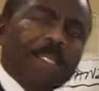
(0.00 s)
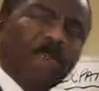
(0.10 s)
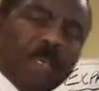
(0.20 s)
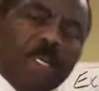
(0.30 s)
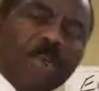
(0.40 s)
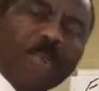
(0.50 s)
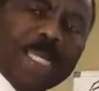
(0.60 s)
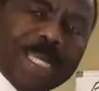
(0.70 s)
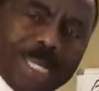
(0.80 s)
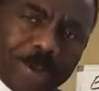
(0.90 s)
So we're going to do the
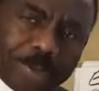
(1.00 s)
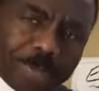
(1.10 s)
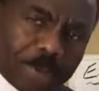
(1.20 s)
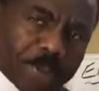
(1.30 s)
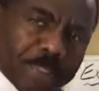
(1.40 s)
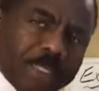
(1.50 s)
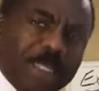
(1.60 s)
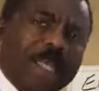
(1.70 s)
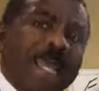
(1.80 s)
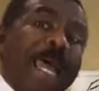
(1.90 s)
linear
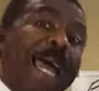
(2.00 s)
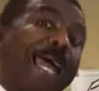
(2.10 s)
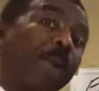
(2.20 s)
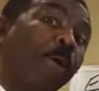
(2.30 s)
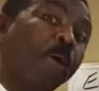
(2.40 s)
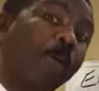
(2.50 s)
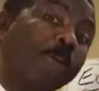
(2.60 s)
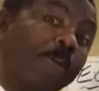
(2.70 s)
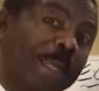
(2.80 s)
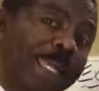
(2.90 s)
first, and
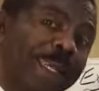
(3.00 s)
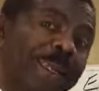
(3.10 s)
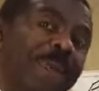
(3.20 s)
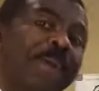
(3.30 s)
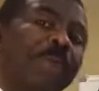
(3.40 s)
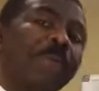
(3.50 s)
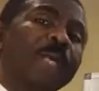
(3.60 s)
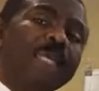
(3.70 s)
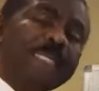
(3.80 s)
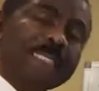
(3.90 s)
hopefully
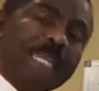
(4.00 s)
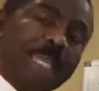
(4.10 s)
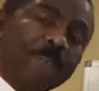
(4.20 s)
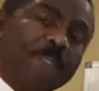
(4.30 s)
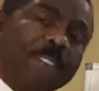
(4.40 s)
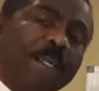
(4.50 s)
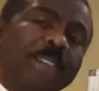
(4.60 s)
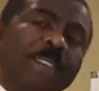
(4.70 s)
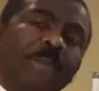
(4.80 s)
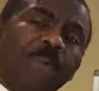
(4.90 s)
we get the same
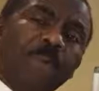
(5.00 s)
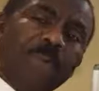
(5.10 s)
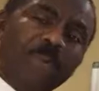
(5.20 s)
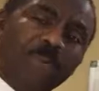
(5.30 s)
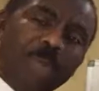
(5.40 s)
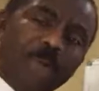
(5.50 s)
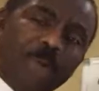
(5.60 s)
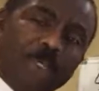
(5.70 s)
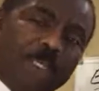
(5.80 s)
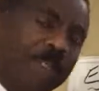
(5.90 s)
result when we do the
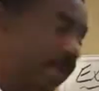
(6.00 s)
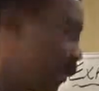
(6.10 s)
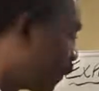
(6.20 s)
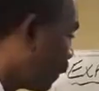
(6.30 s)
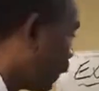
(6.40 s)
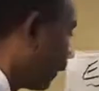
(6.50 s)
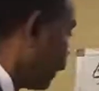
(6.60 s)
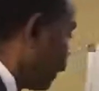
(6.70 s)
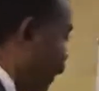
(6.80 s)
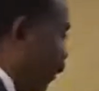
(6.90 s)
vertical.
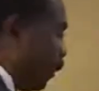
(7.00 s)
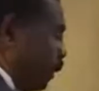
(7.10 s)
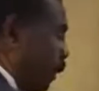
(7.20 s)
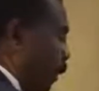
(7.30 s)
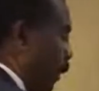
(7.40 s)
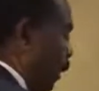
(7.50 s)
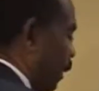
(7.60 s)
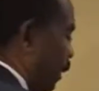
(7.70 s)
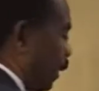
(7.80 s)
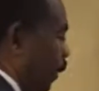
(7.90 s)
So
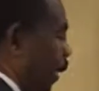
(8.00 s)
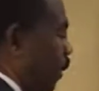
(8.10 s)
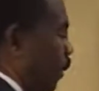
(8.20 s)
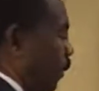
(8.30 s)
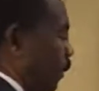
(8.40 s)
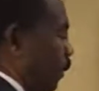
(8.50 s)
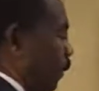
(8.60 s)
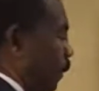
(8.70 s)
here we go.